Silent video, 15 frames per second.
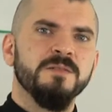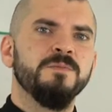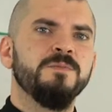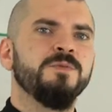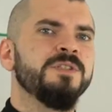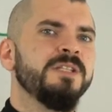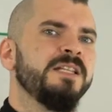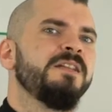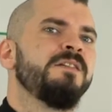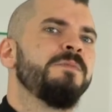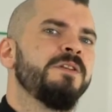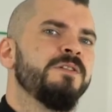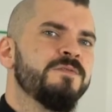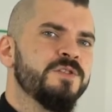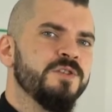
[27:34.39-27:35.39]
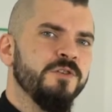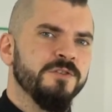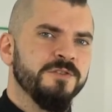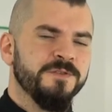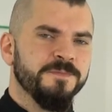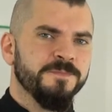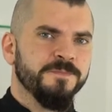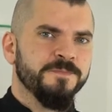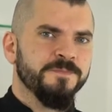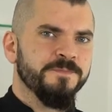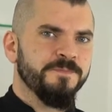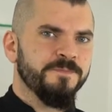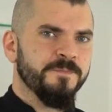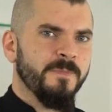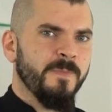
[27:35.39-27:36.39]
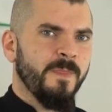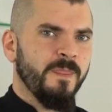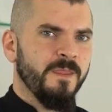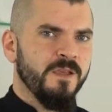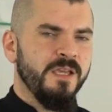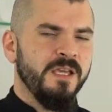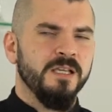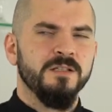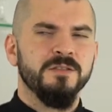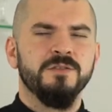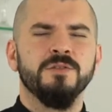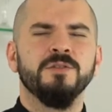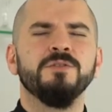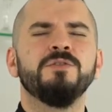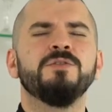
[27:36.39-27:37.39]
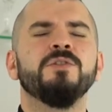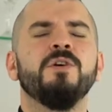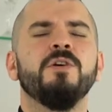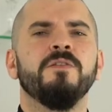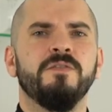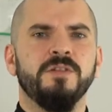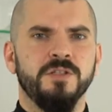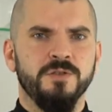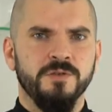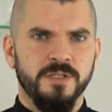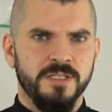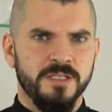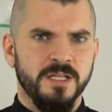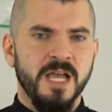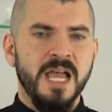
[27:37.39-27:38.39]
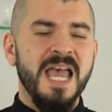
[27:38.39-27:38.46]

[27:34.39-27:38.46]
we put a little bit of salt. Okay, don't overdo it.